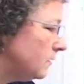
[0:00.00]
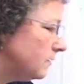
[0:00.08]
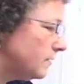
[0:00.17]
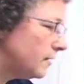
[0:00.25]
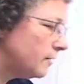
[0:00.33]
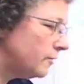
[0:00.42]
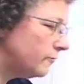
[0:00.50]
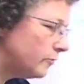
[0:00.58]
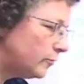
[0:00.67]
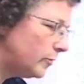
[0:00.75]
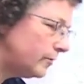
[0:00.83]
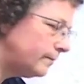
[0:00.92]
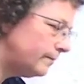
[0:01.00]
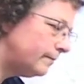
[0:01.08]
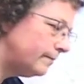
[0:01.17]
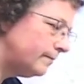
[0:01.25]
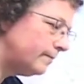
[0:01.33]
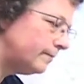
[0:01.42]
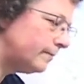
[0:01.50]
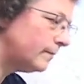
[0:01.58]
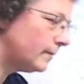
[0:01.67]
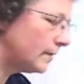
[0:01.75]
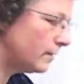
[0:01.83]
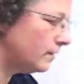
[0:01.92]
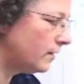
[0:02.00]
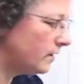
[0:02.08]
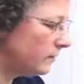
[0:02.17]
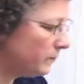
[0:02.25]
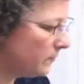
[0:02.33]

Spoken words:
Is that comfortable? Mm-hmm. Okay.